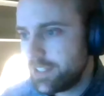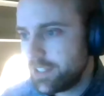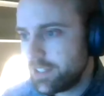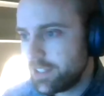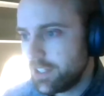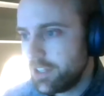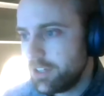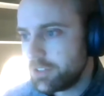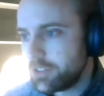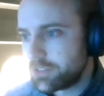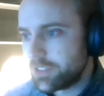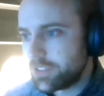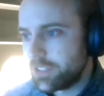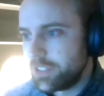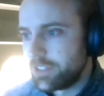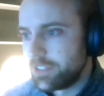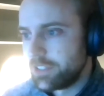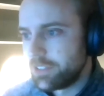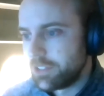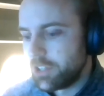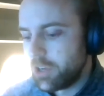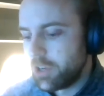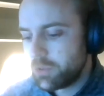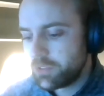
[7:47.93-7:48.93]
Close,
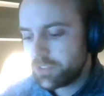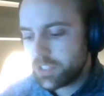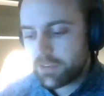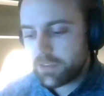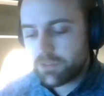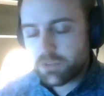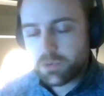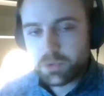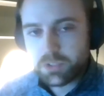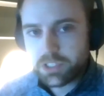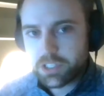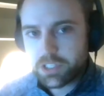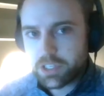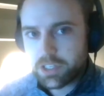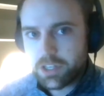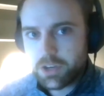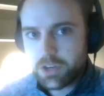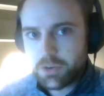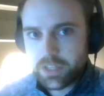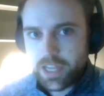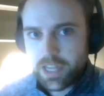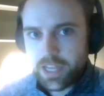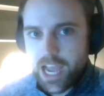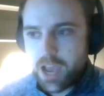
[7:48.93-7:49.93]
and no one's ever really going to know
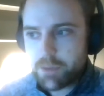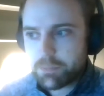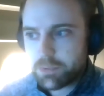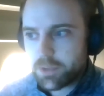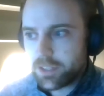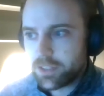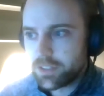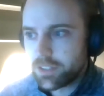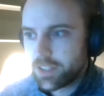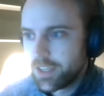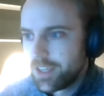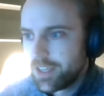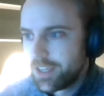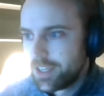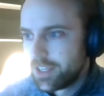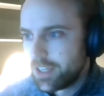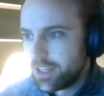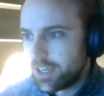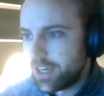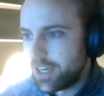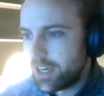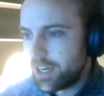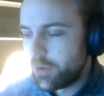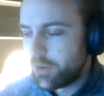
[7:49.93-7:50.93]
what happened.
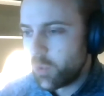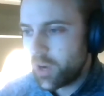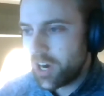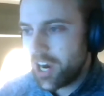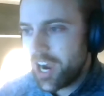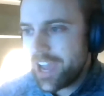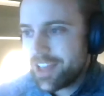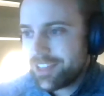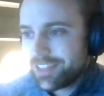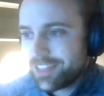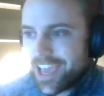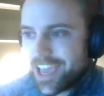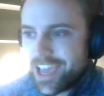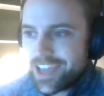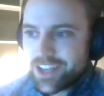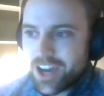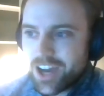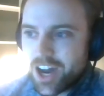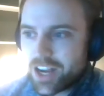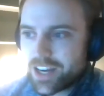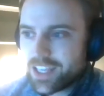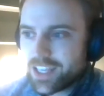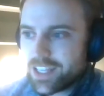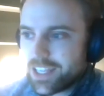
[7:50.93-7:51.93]
Where I land
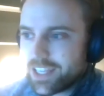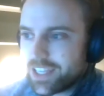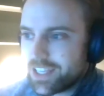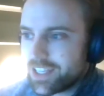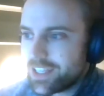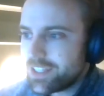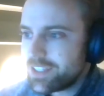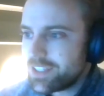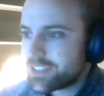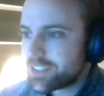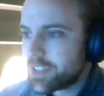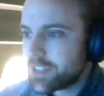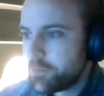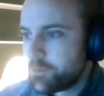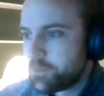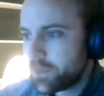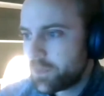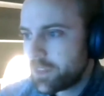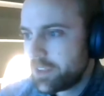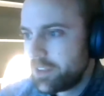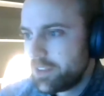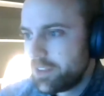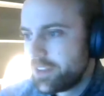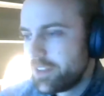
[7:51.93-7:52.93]
on it is
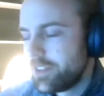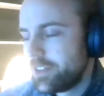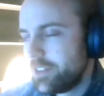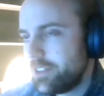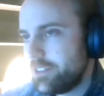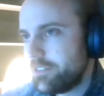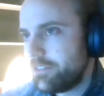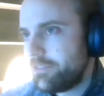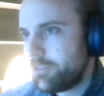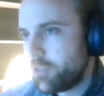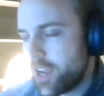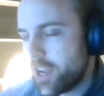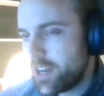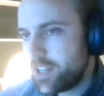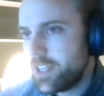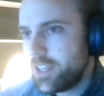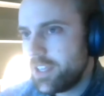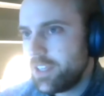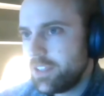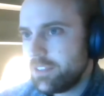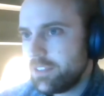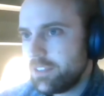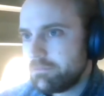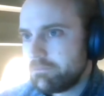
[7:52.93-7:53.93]

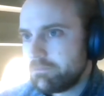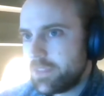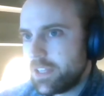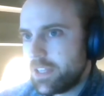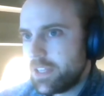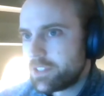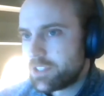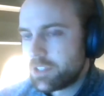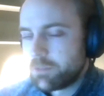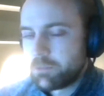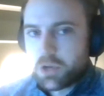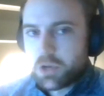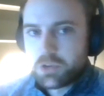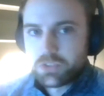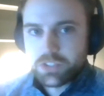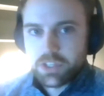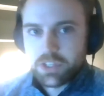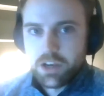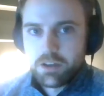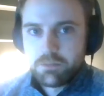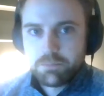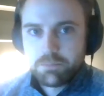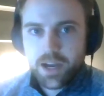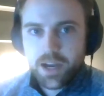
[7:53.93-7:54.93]
Freddie is the most
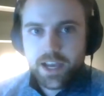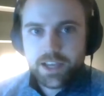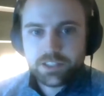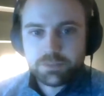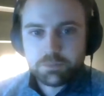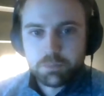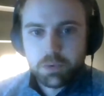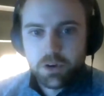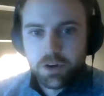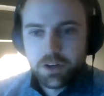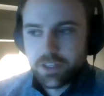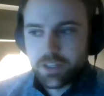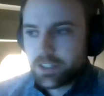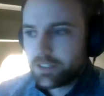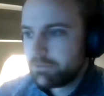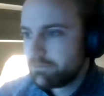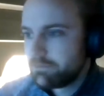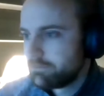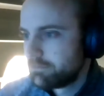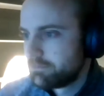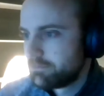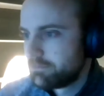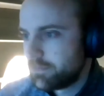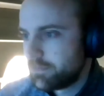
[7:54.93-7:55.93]
unbiased party
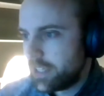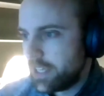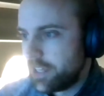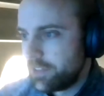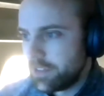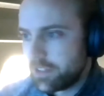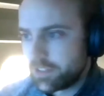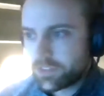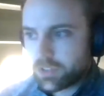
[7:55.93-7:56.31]
in this